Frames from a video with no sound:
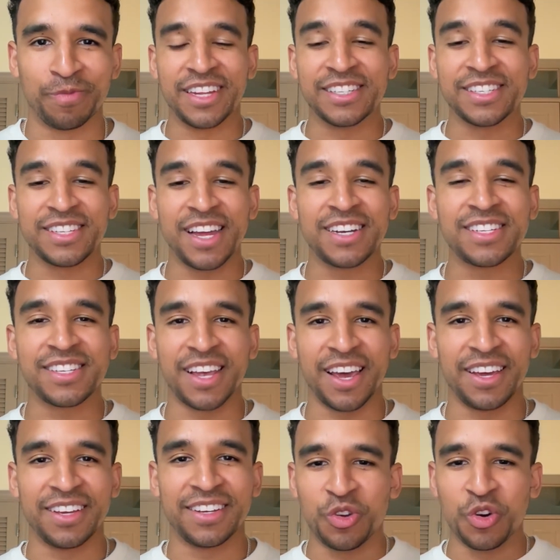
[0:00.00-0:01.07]
Instead
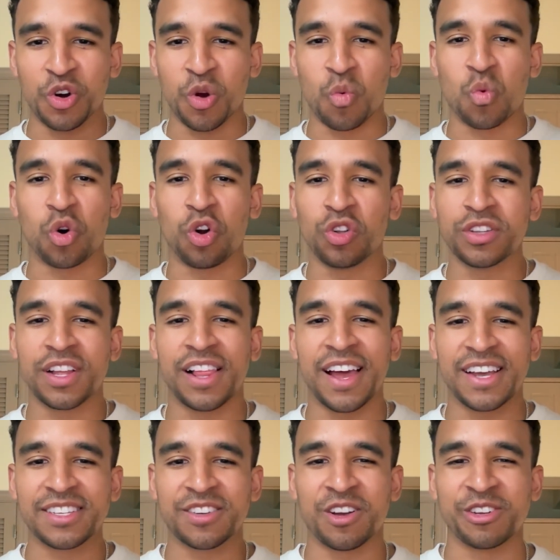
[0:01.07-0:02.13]
say, you're a
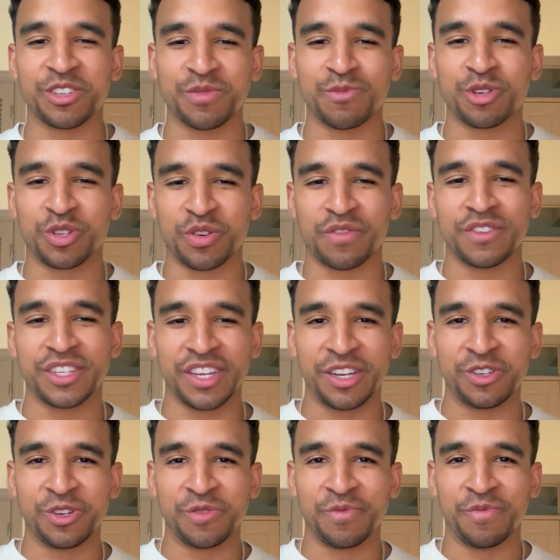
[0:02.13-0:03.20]
world-class customer service
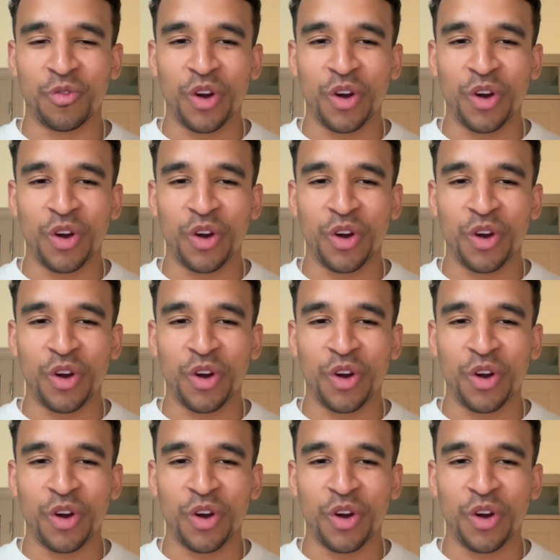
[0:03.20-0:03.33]
agent.